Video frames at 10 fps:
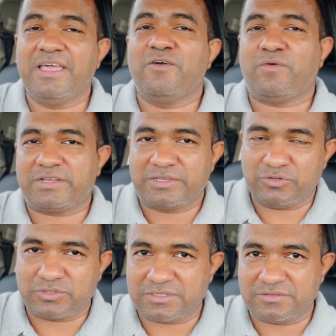What
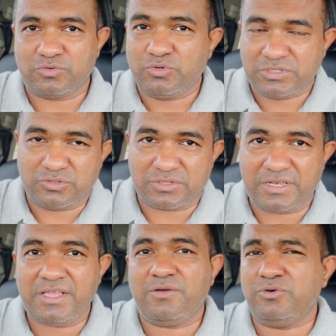user, whose
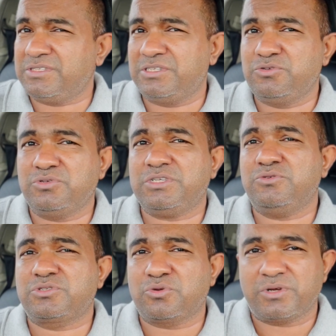username, who is this user,
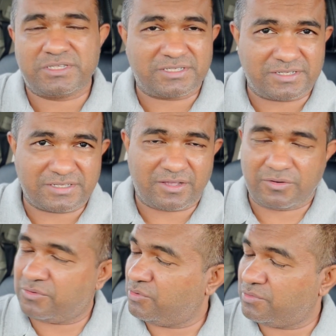whose token this is,
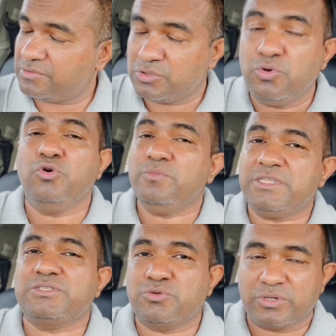to whom
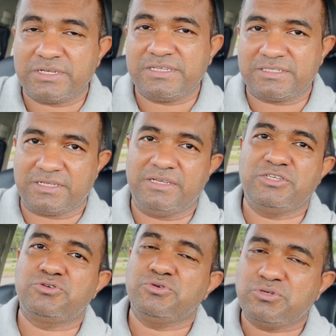this token is
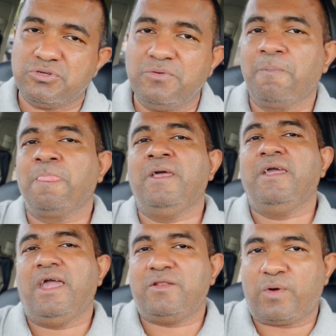issued to,
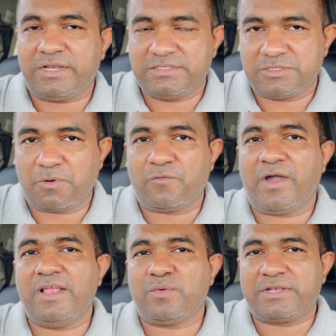and what is his
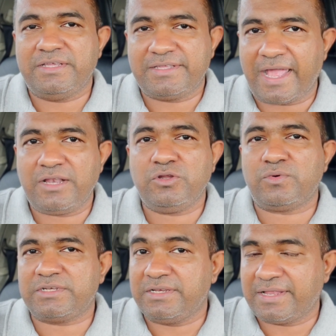profile, what he can do,
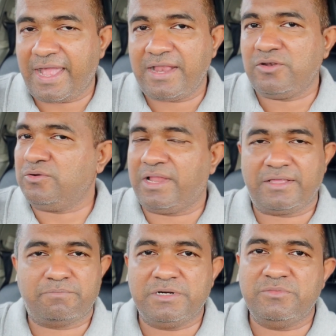what it can do,
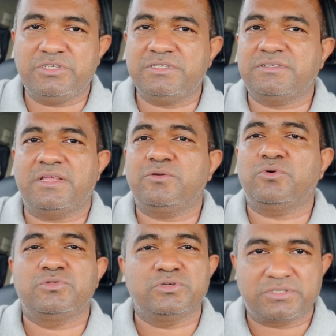like permissions and
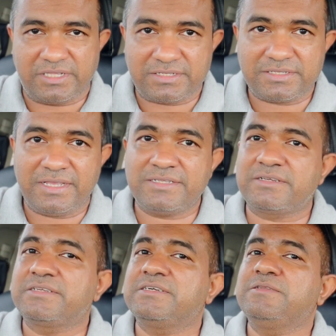all those things, it
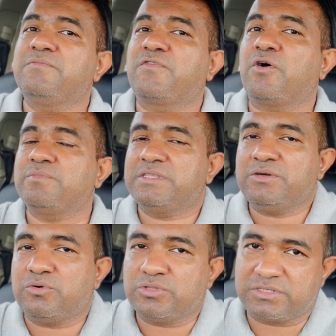returned from the
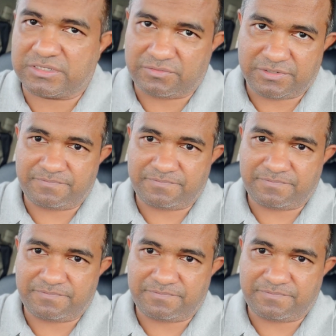auth server.